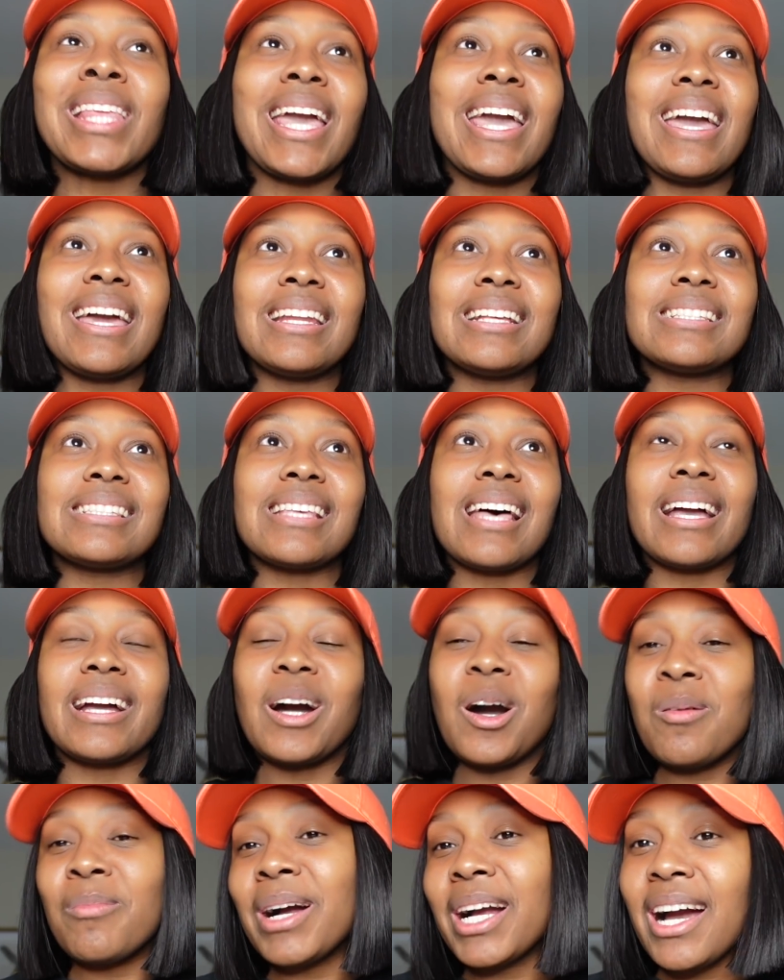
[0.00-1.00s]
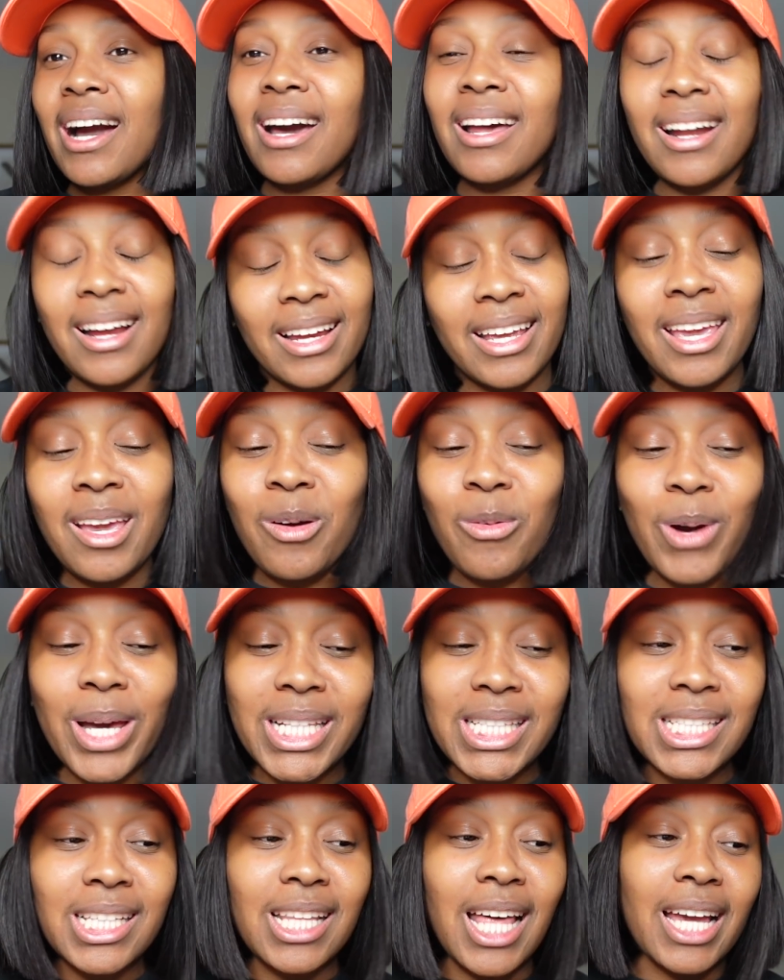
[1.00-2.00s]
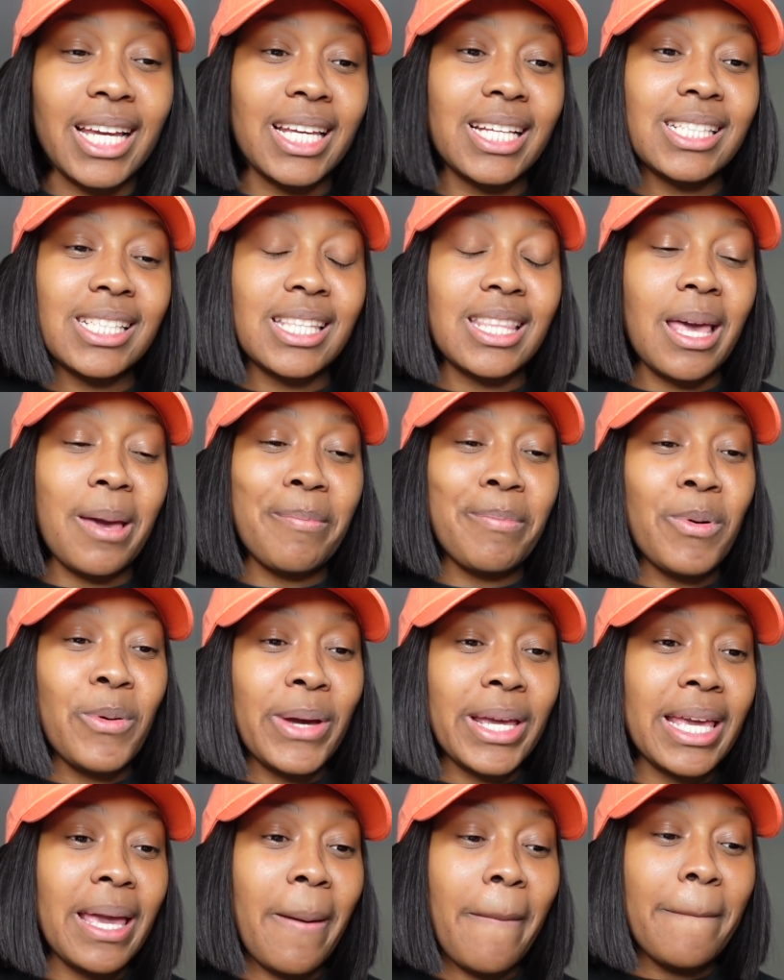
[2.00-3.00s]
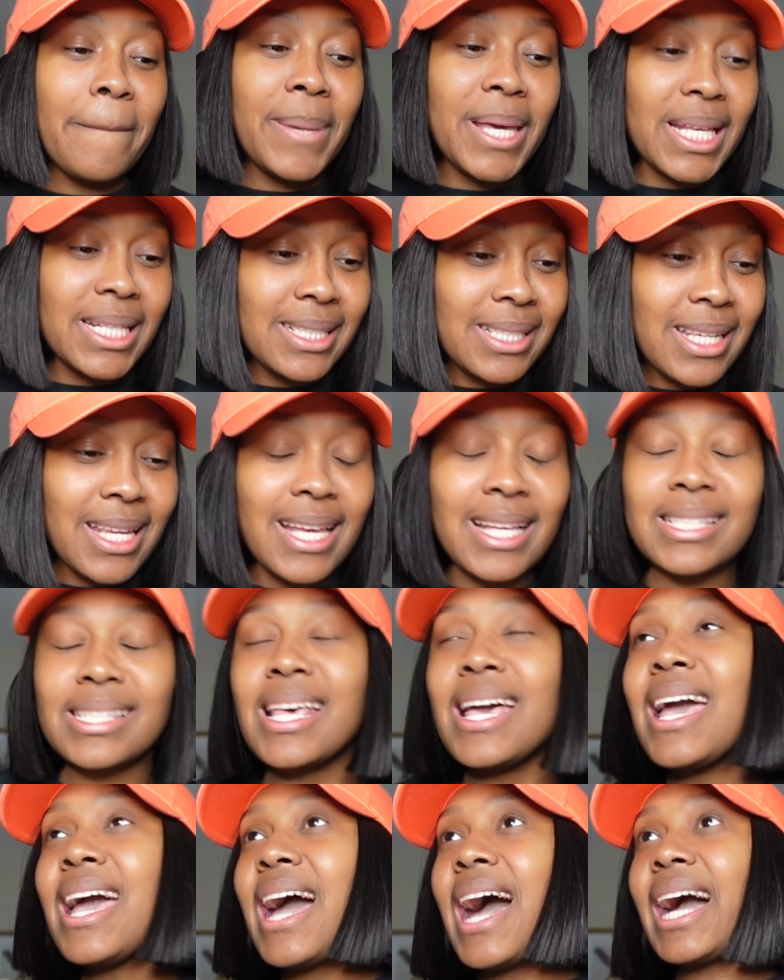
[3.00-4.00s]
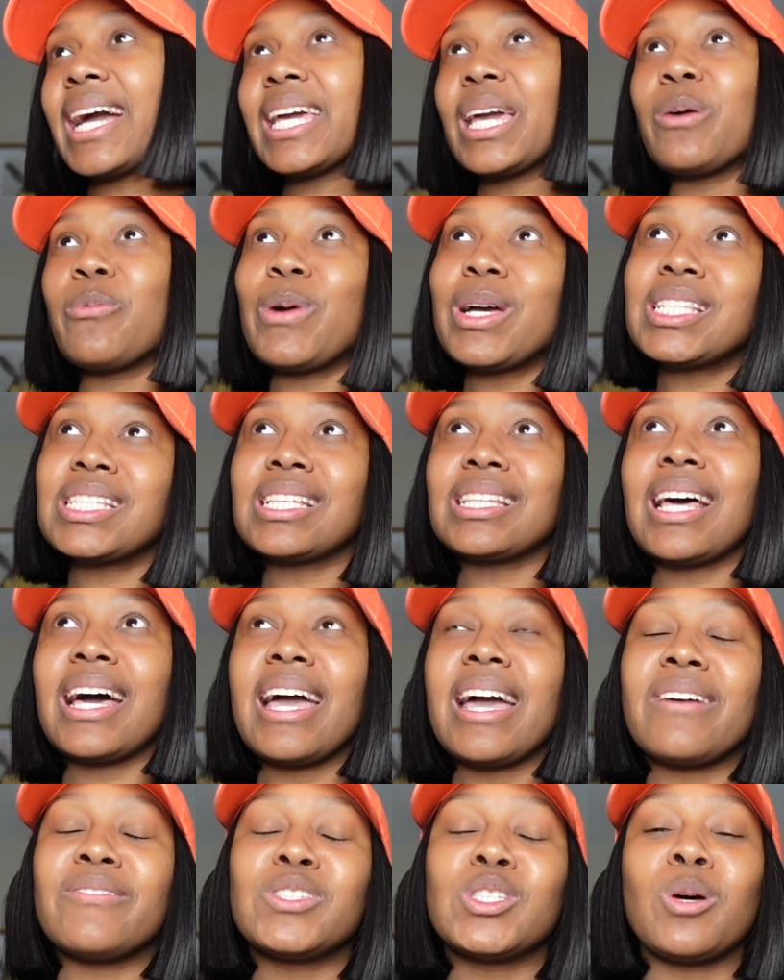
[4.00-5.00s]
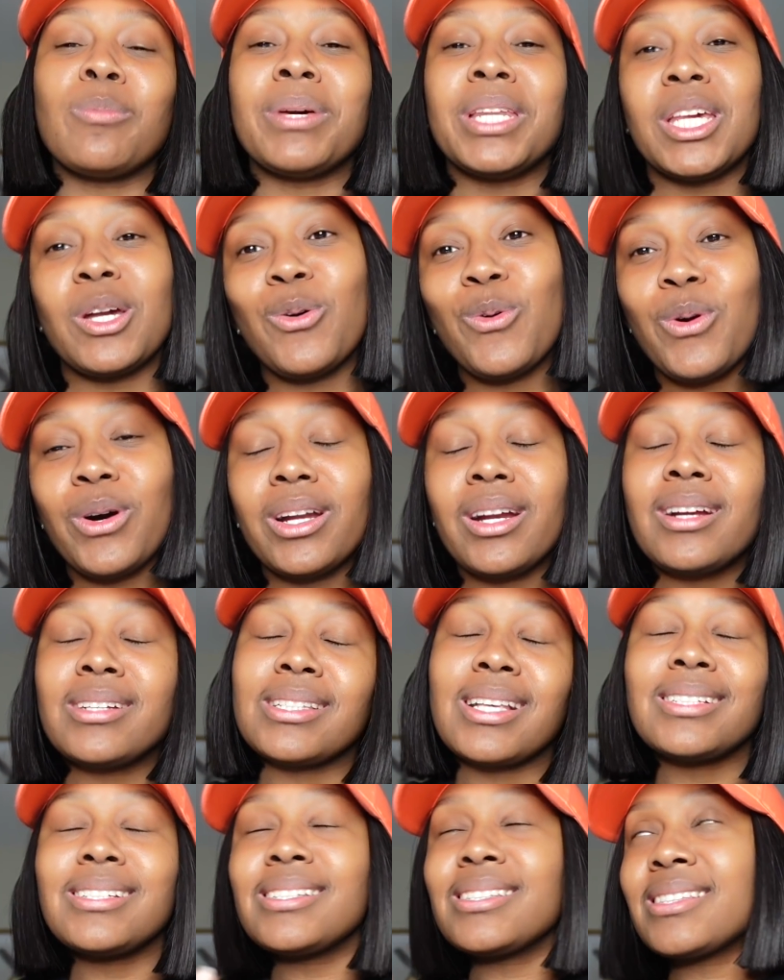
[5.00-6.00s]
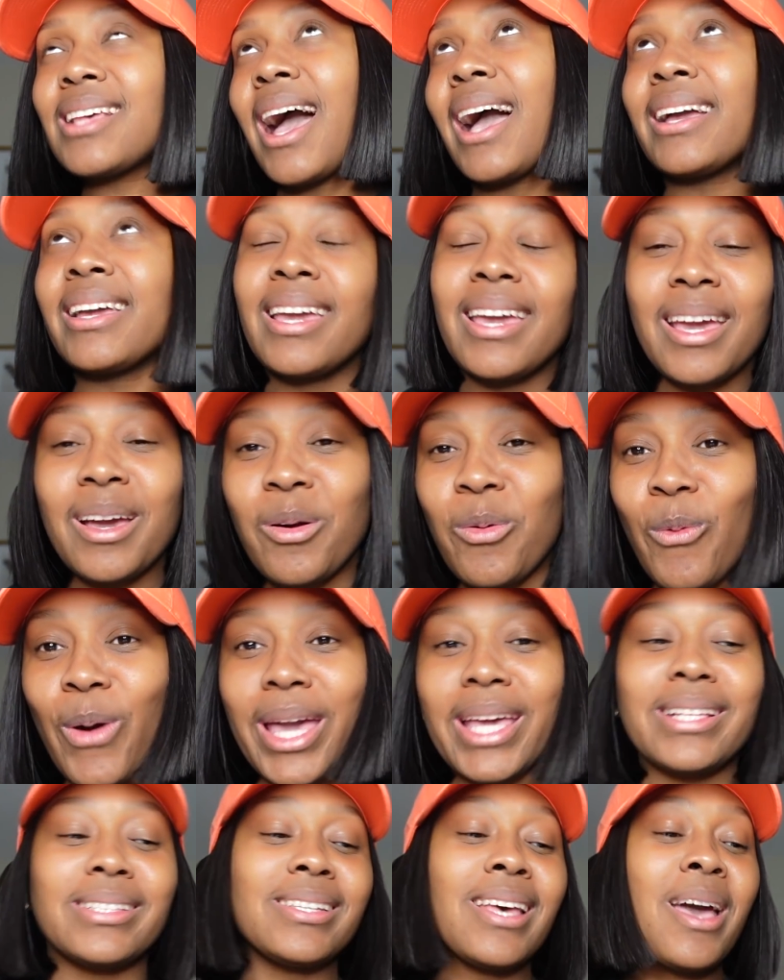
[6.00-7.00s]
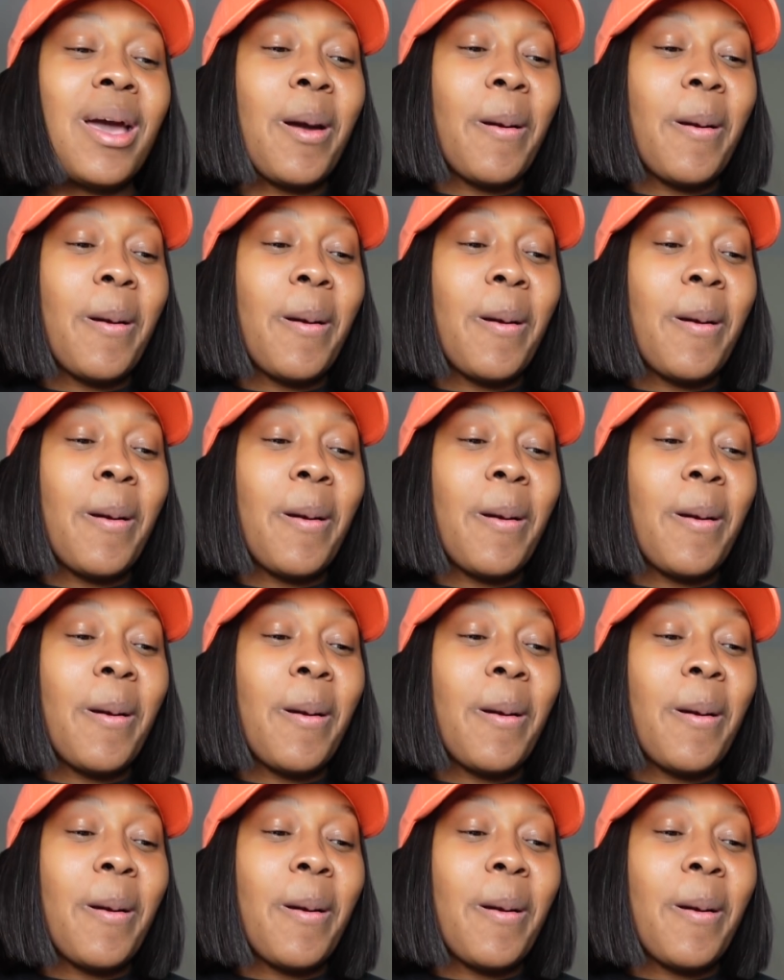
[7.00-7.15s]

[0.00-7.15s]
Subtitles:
And it's like, oh my God, I can't wait till I get to that point in business. I can't wait till I have so many orders. I can't wait.